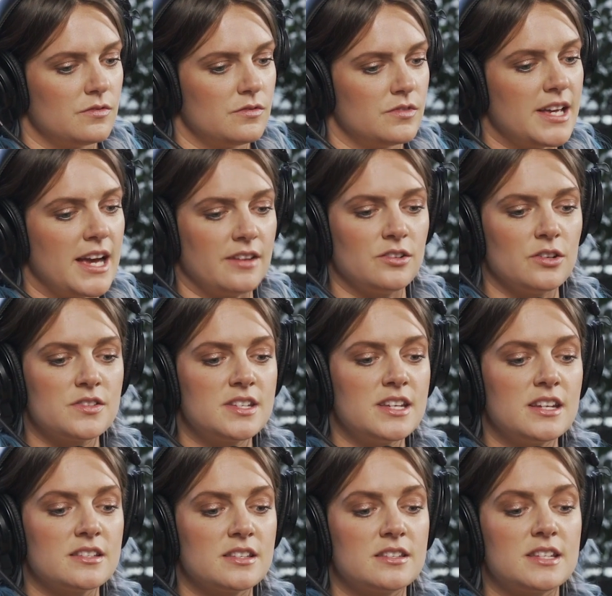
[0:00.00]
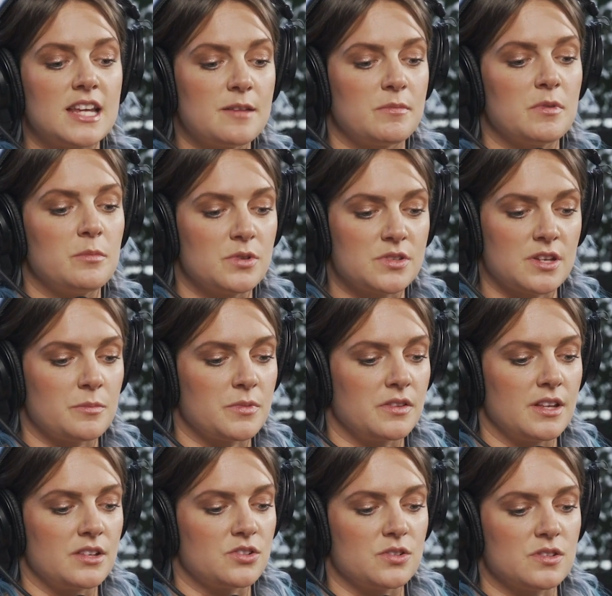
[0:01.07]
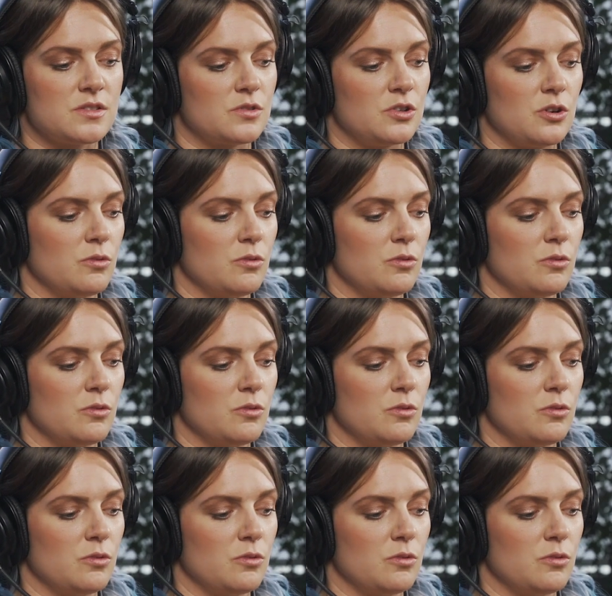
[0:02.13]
not seen as a statement, but something that's just,